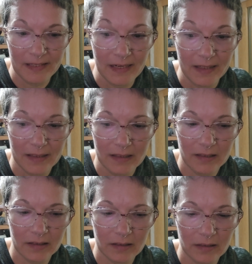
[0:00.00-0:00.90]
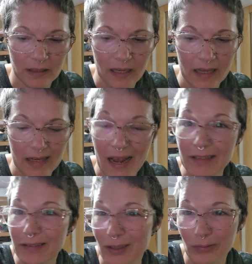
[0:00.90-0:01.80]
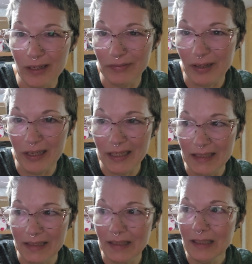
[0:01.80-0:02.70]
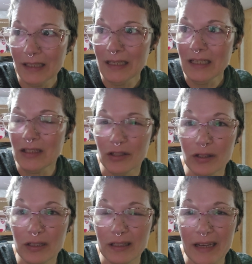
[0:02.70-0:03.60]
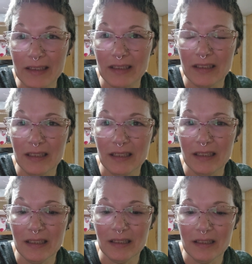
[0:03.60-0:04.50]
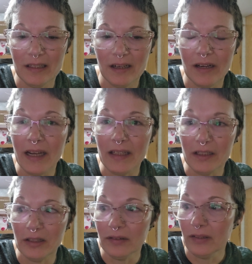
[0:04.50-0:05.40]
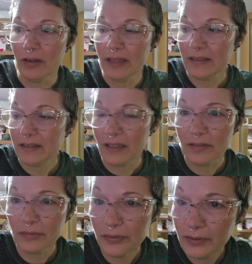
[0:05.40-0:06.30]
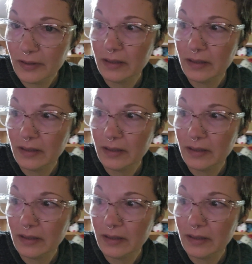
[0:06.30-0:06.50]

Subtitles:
yeah, and it has like Wi-Fi, and so you can actually see the air IQ and all that stuff.